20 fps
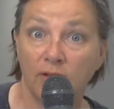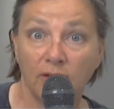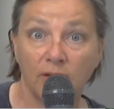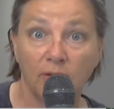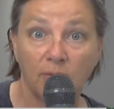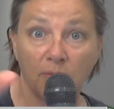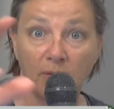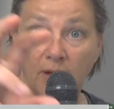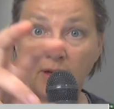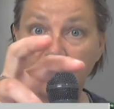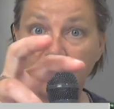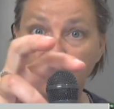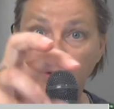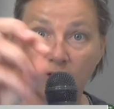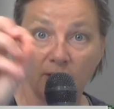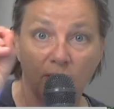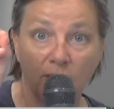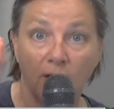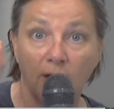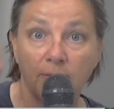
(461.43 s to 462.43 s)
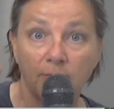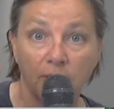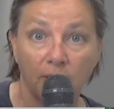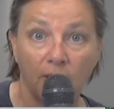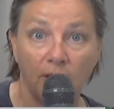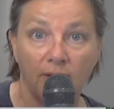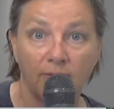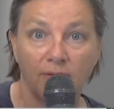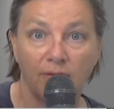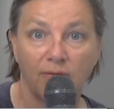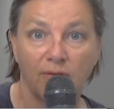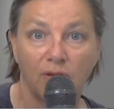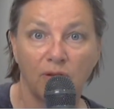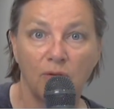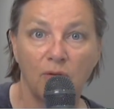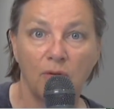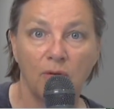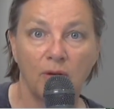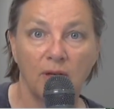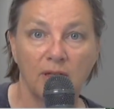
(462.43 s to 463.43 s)
the rider and cropped her off of her
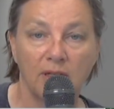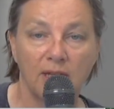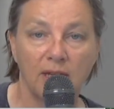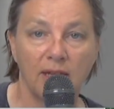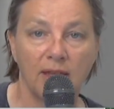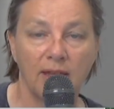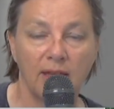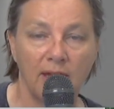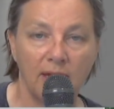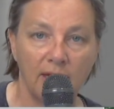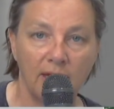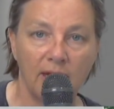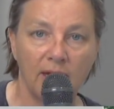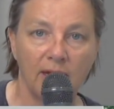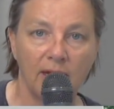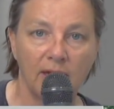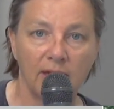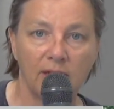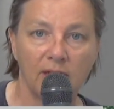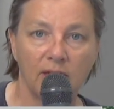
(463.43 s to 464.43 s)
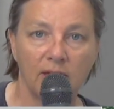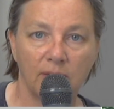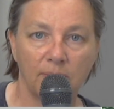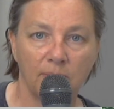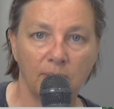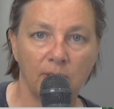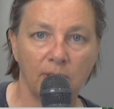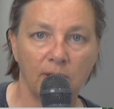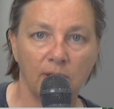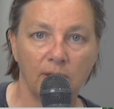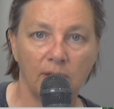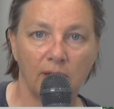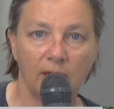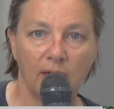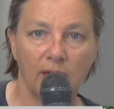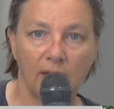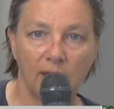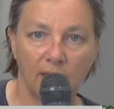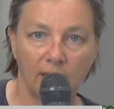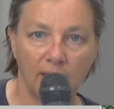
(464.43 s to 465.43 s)
horse, and then I just put
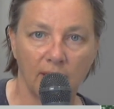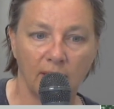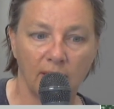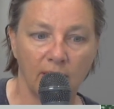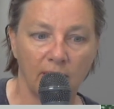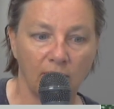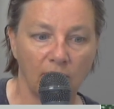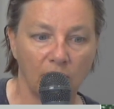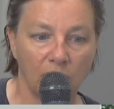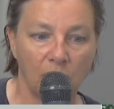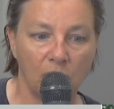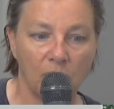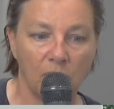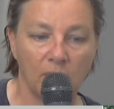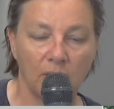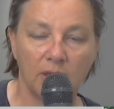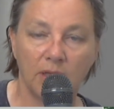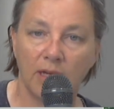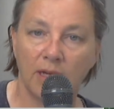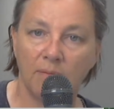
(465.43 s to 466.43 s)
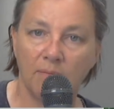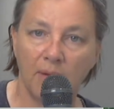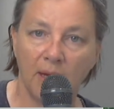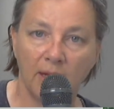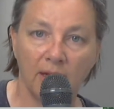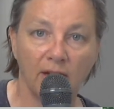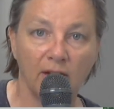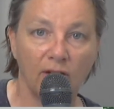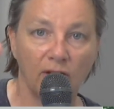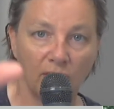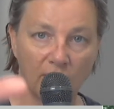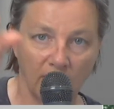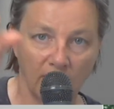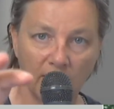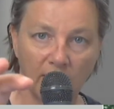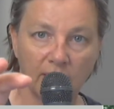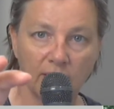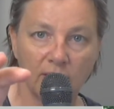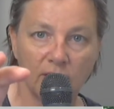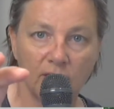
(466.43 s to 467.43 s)
her horse and made it look
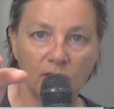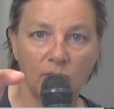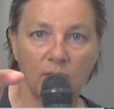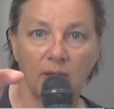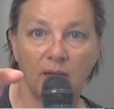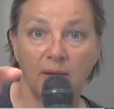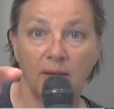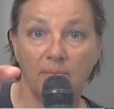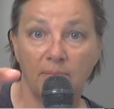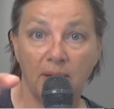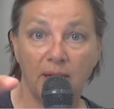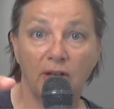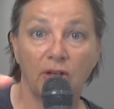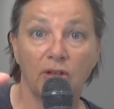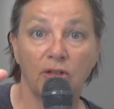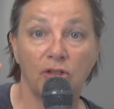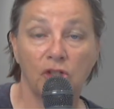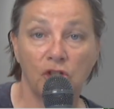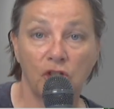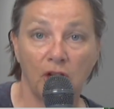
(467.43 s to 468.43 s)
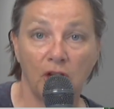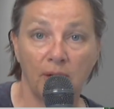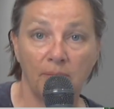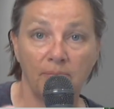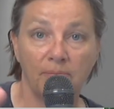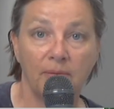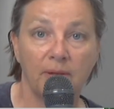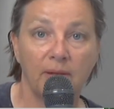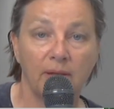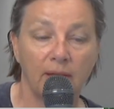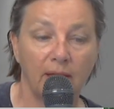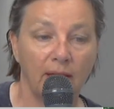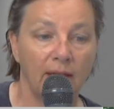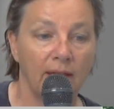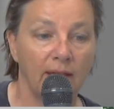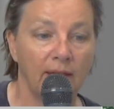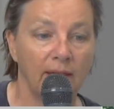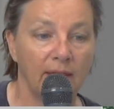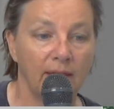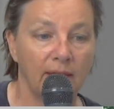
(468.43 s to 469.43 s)
like it's doing a bigger jump,
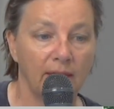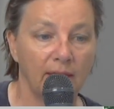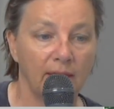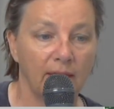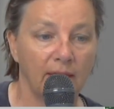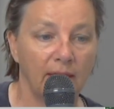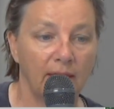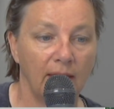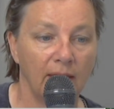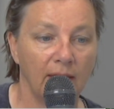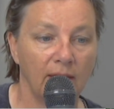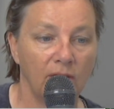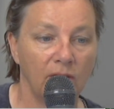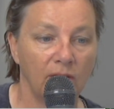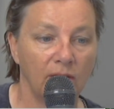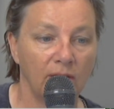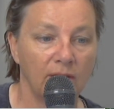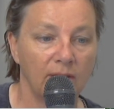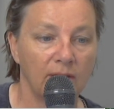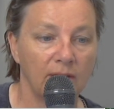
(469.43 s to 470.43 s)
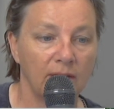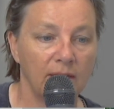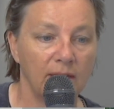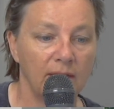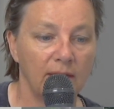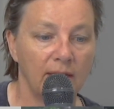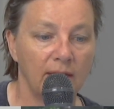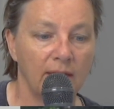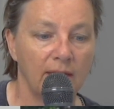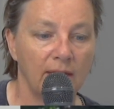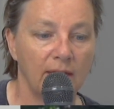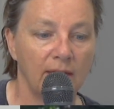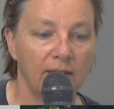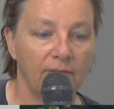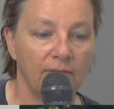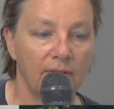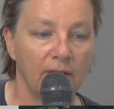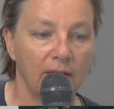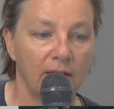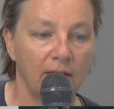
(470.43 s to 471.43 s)
and you can see that
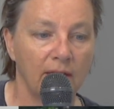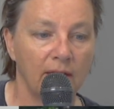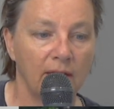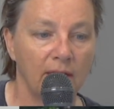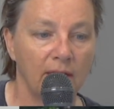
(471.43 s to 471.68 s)
if I